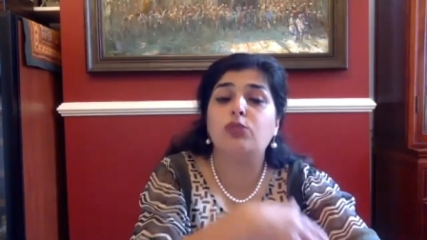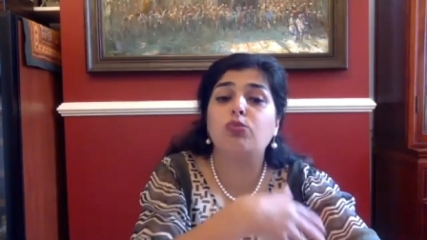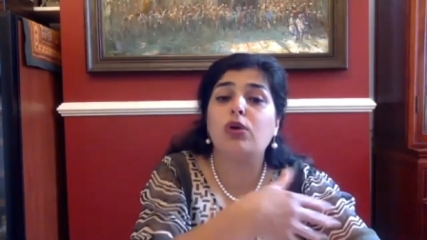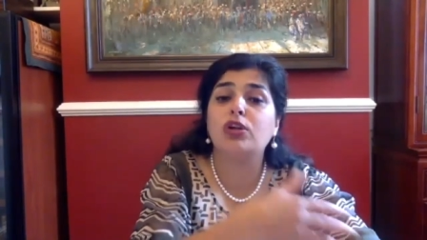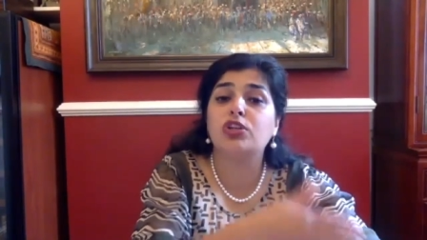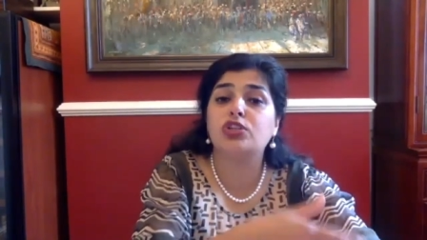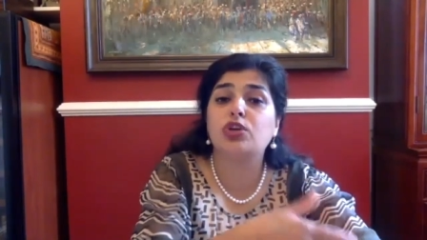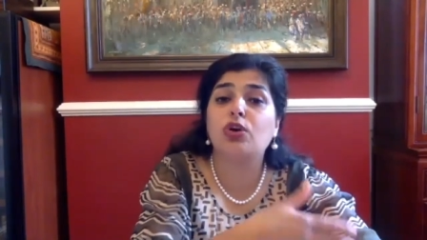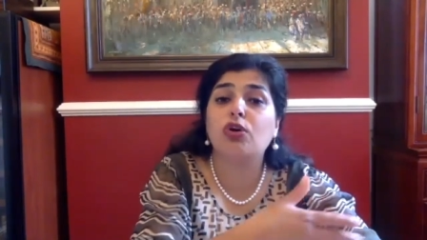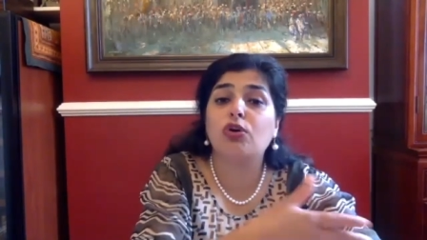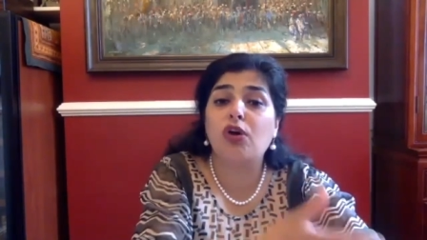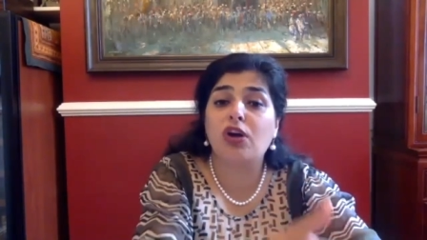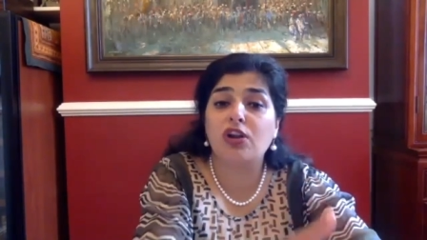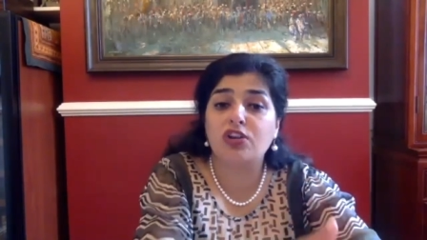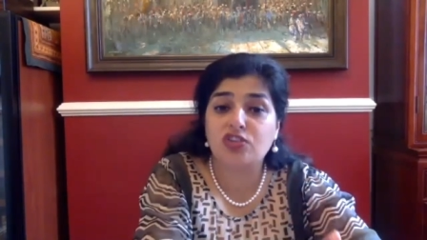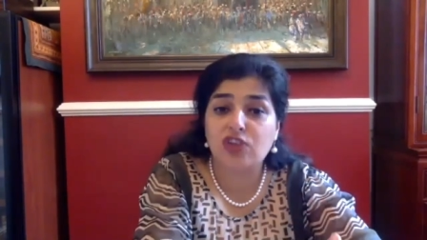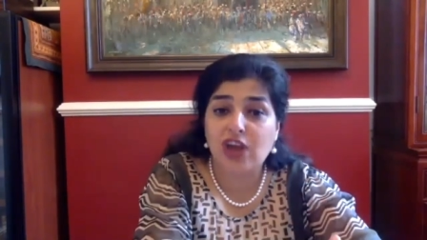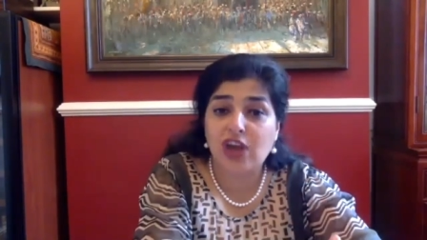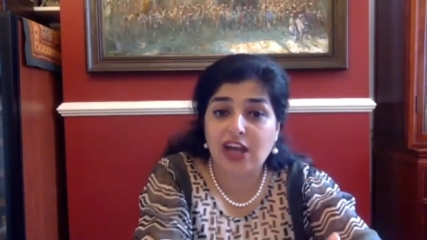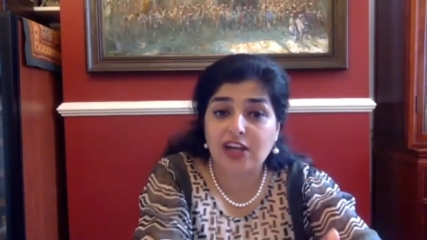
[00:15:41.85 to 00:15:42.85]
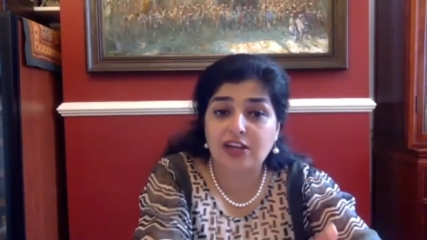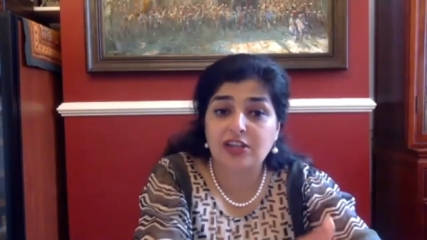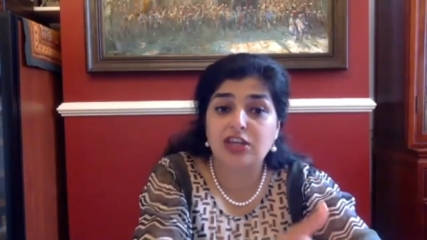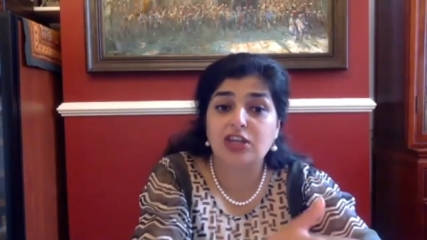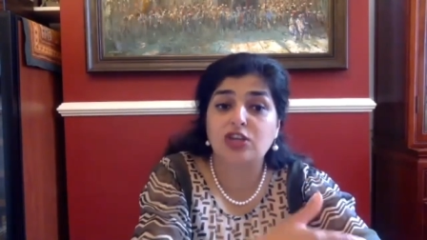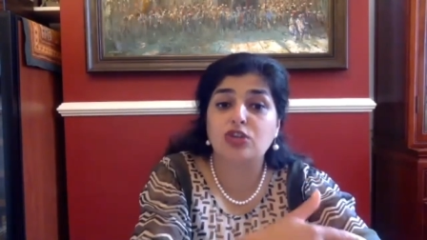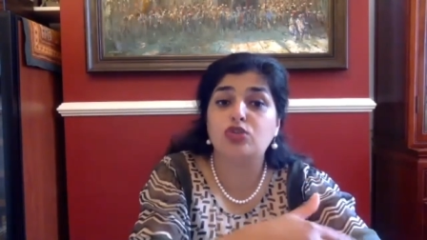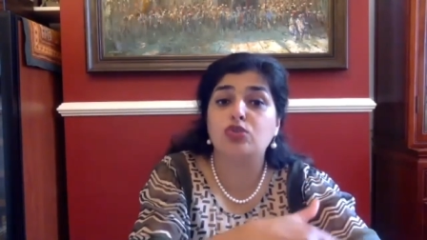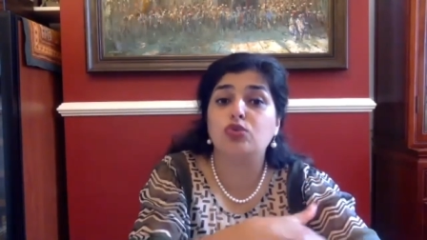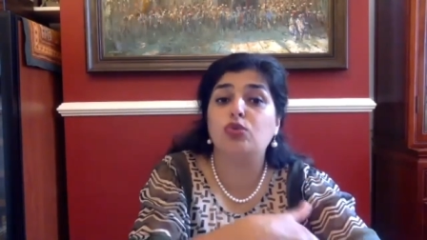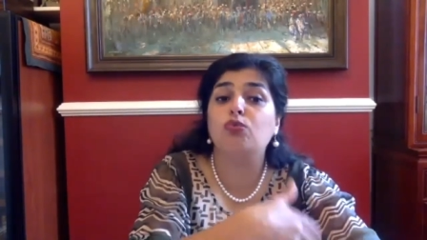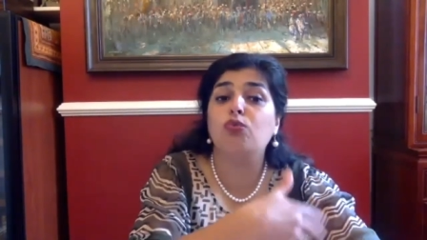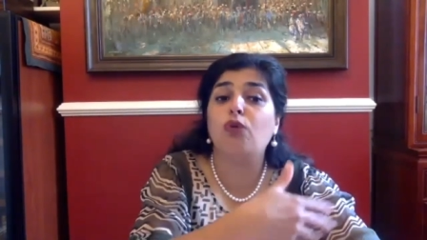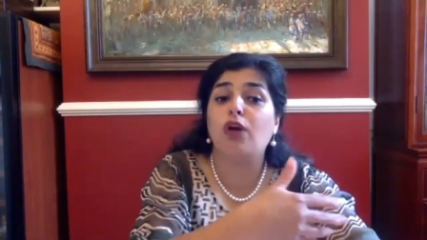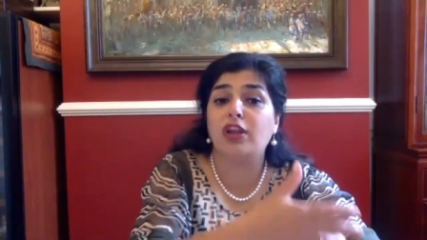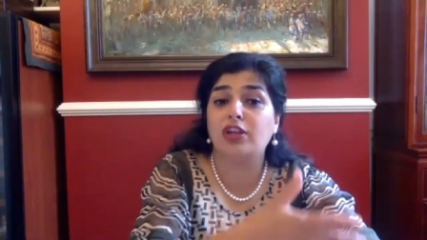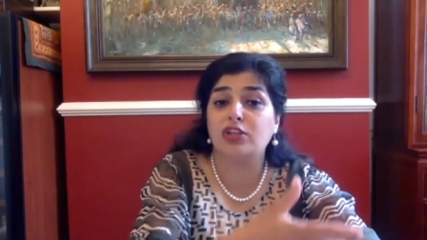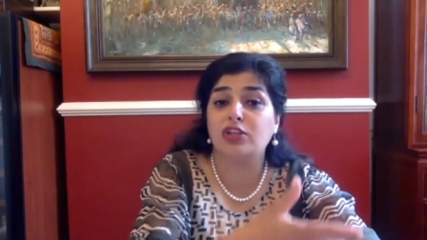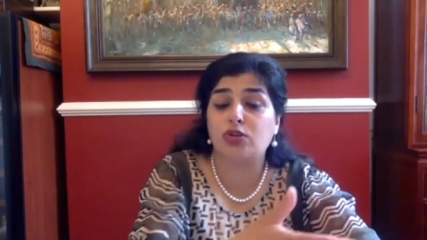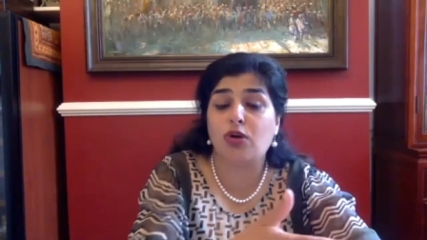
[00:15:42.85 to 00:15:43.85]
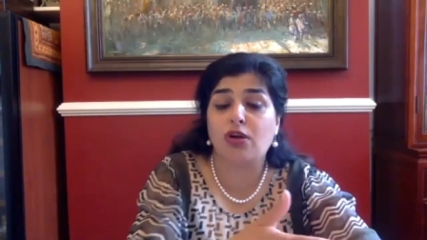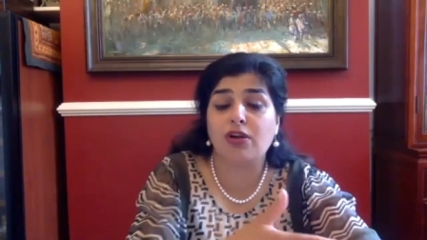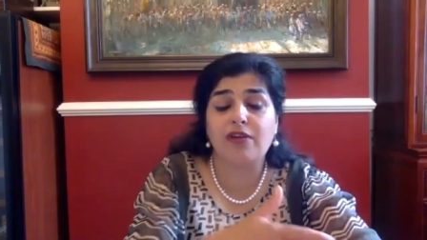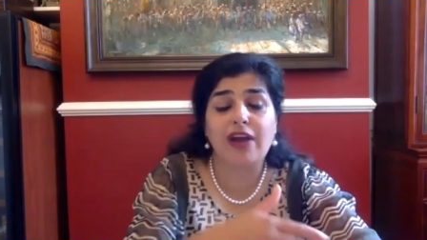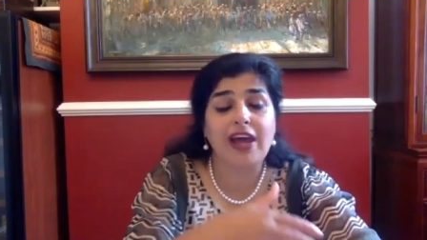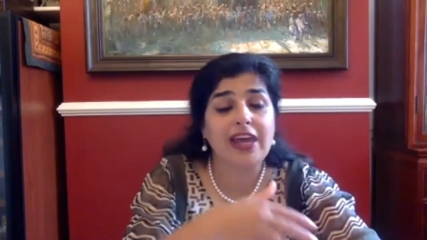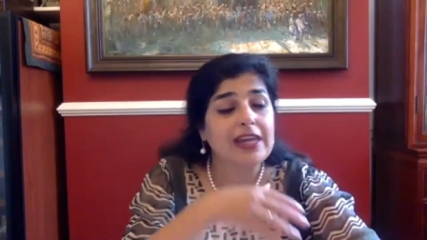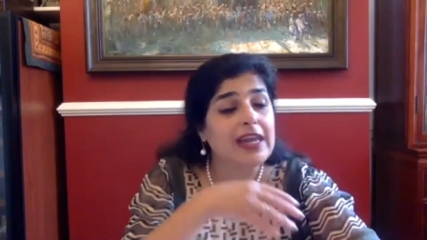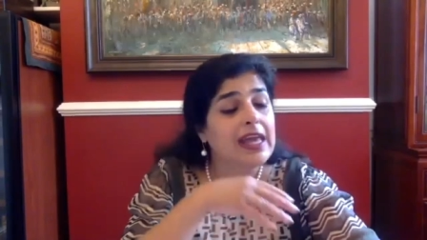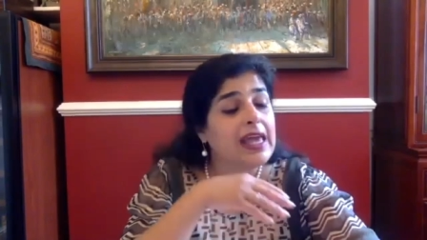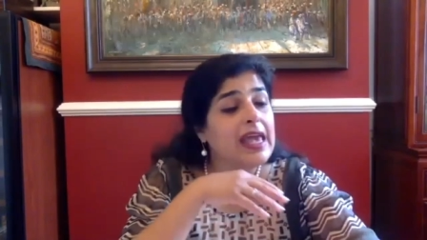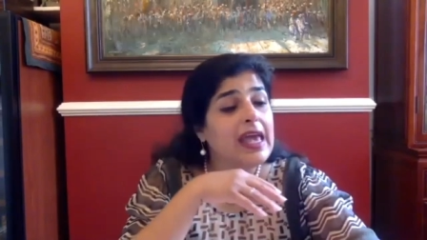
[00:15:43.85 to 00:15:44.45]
what you're contracting to, what is all right.